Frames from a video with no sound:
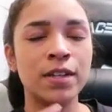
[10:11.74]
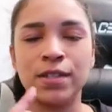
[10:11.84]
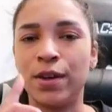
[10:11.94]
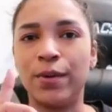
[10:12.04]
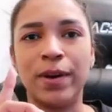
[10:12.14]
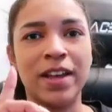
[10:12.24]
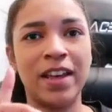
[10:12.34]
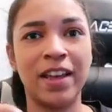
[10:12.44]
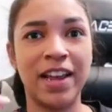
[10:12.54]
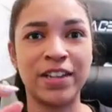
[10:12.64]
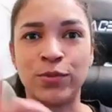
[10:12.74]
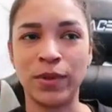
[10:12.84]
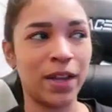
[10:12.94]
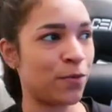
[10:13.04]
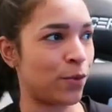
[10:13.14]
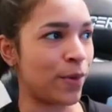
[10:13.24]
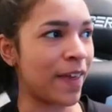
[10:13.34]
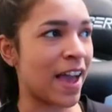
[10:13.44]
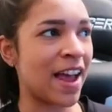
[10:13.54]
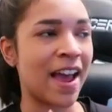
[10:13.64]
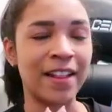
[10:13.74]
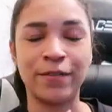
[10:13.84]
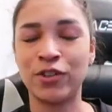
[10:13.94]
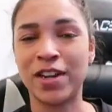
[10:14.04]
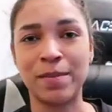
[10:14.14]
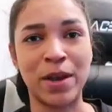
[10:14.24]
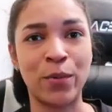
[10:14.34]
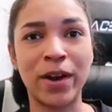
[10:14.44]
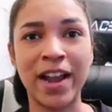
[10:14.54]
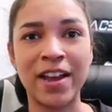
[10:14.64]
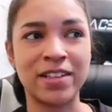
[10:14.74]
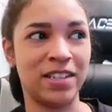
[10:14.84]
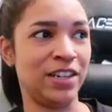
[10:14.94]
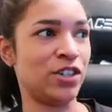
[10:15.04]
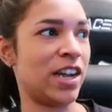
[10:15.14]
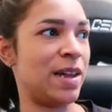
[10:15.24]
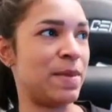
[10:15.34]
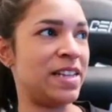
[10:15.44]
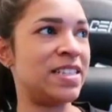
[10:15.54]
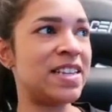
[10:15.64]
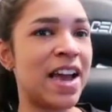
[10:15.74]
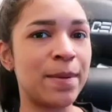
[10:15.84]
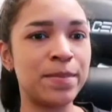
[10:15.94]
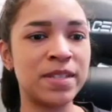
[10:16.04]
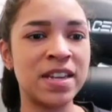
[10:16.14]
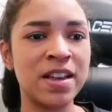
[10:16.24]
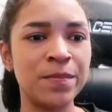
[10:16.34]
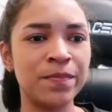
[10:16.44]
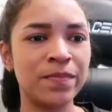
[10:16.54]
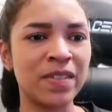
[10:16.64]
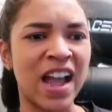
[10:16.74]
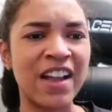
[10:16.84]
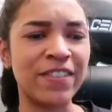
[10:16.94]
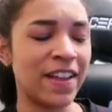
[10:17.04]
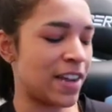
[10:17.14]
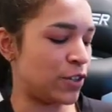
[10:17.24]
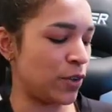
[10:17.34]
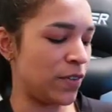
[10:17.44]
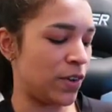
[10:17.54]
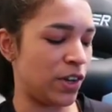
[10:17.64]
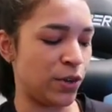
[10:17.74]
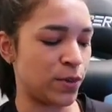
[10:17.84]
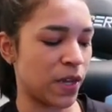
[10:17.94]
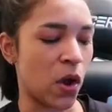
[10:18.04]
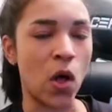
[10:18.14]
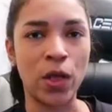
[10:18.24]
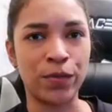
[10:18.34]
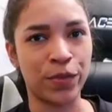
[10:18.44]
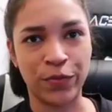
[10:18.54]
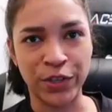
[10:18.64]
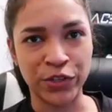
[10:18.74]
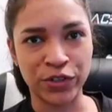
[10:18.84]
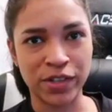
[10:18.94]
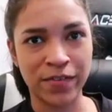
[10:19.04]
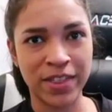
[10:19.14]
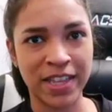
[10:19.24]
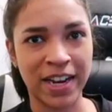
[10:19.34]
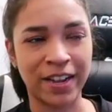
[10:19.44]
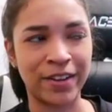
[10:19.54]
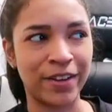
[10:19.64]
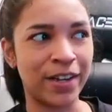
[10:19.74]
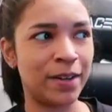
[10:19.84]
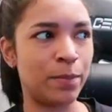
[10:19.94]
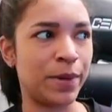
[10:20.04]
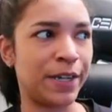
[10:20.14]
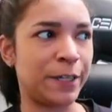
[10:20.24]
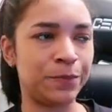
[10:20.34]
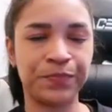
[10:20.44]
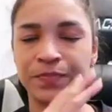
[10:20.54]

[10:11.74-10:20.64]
So it's really helpful with that. I love tracking my workouts, like tracking my steps. I feel like I don't even use like all of the features of it that I could, but